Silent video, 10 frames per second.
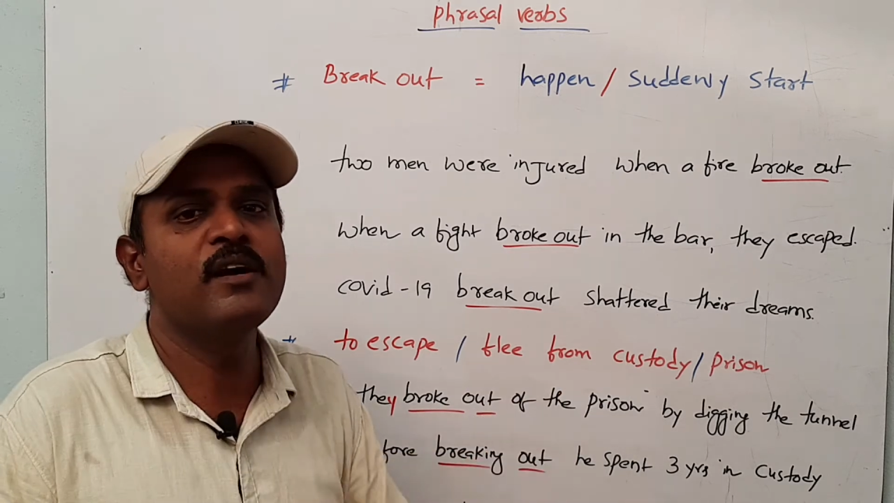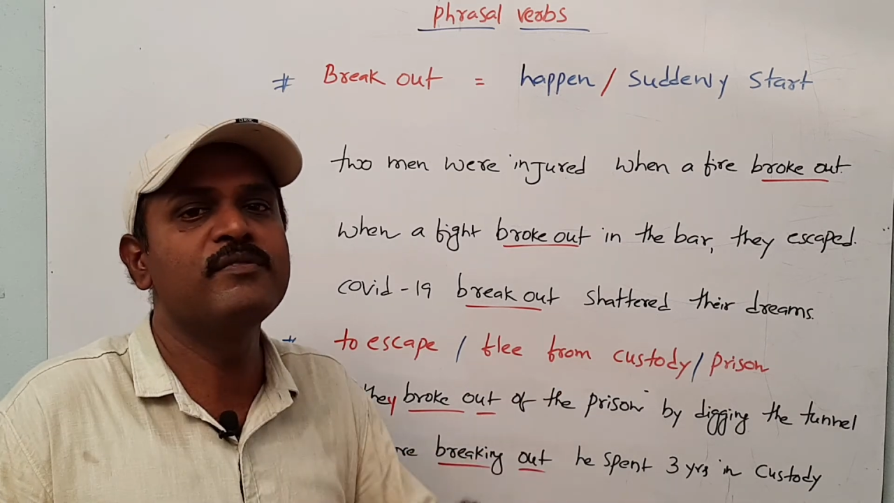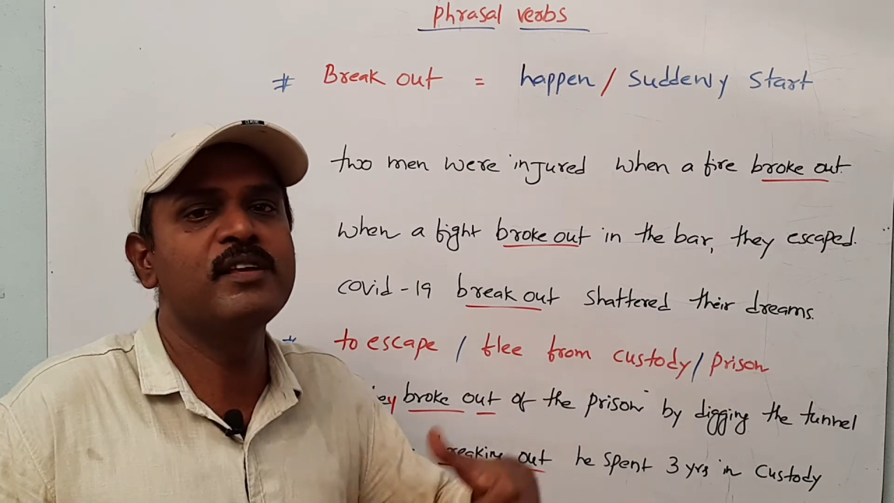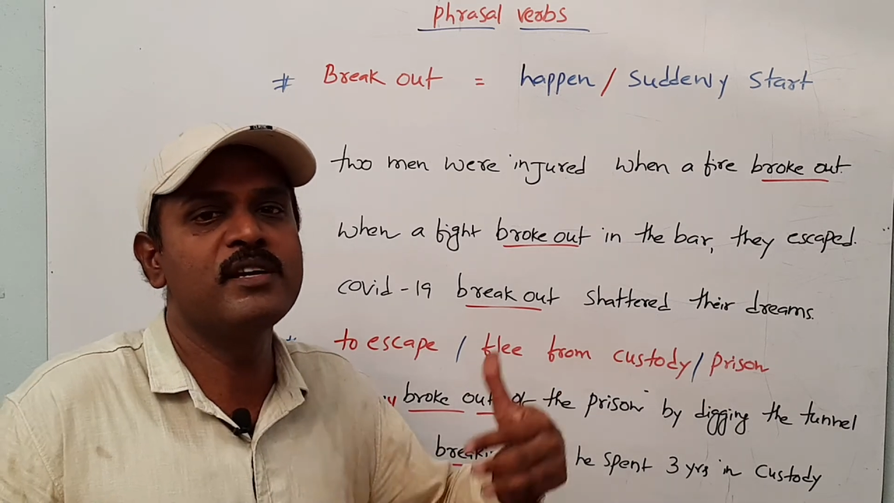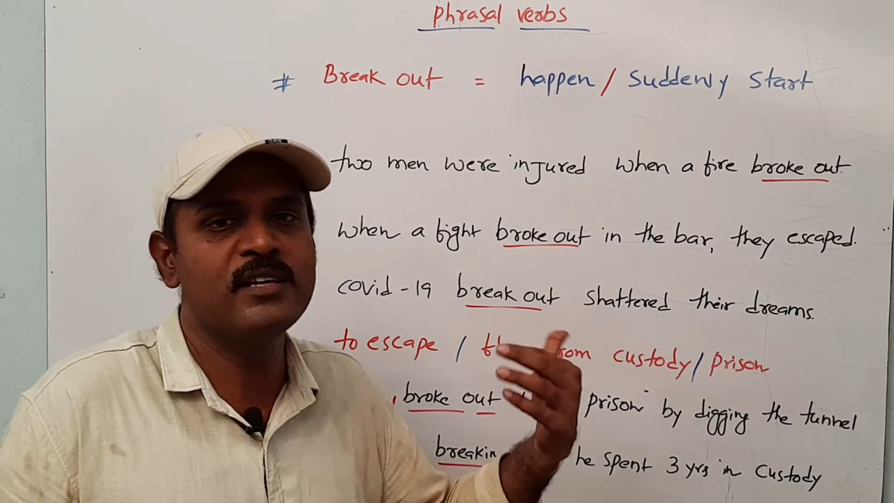
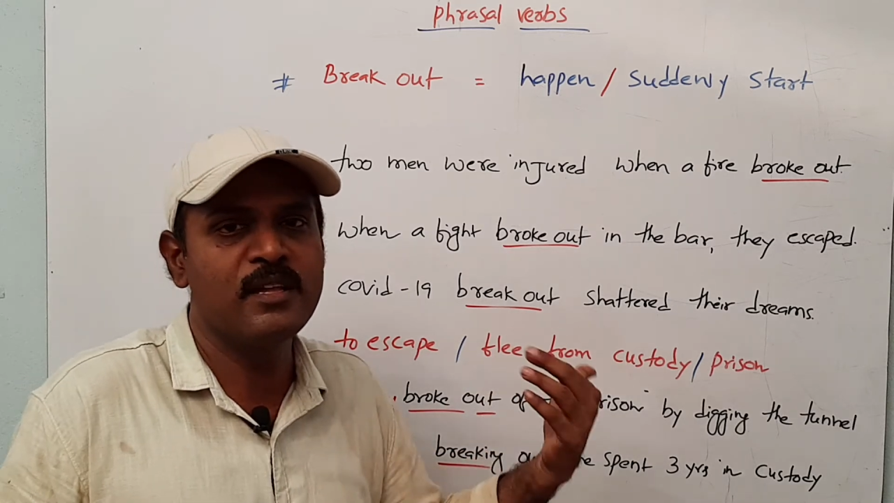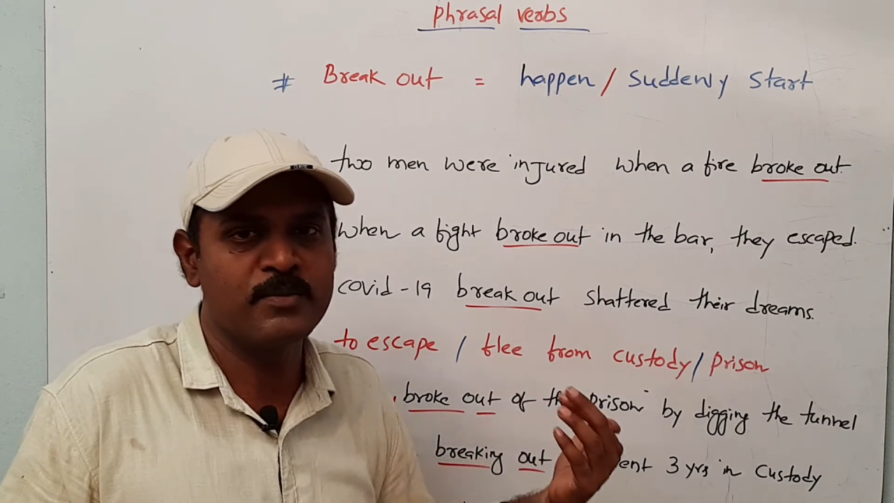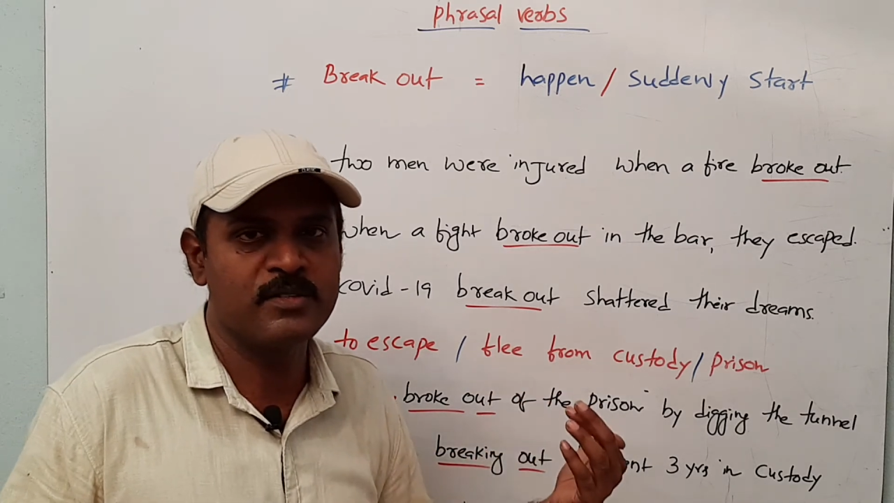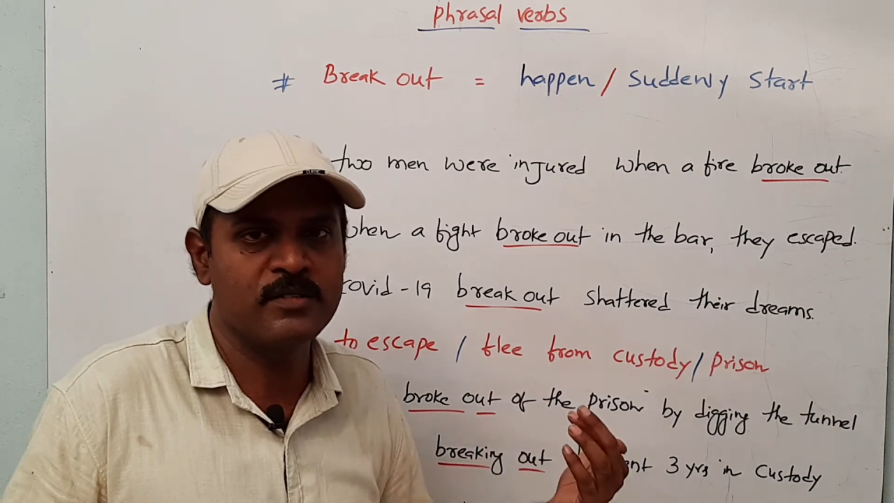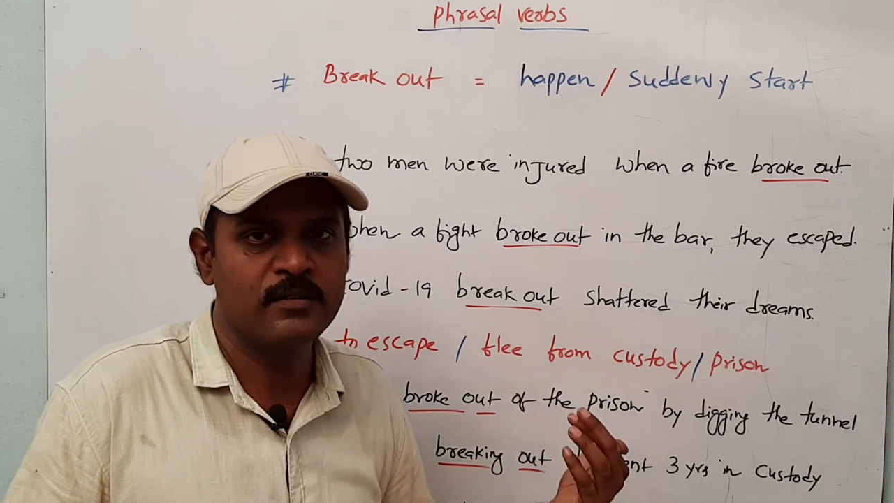of their
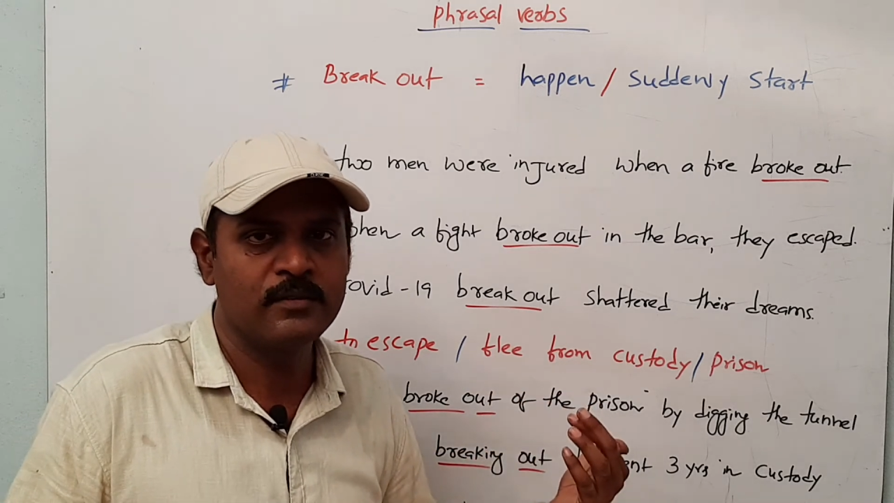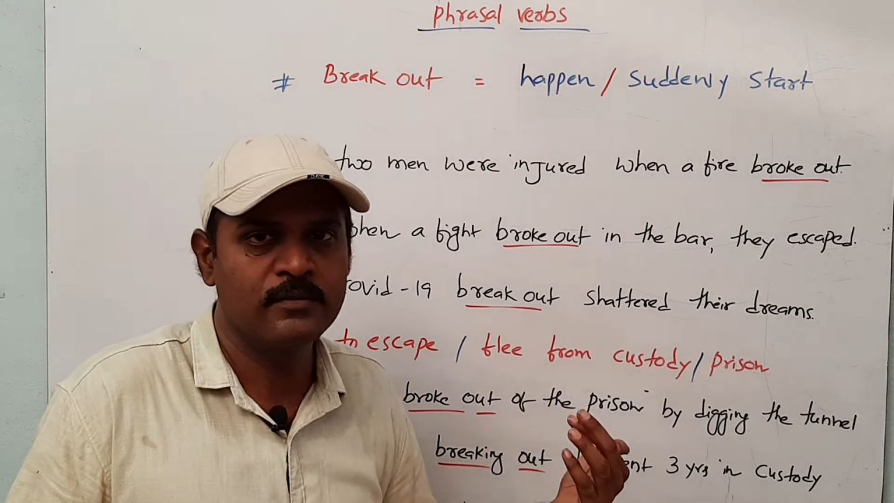dreams.